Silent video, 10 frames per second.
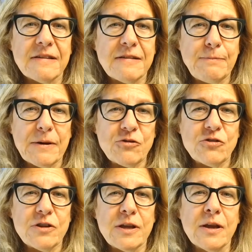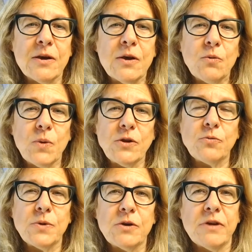especially when
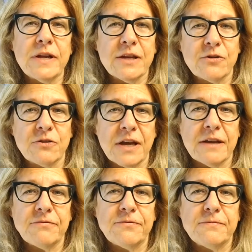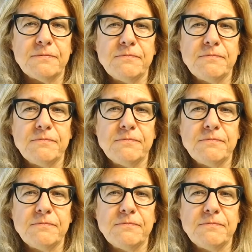you're recreating your life.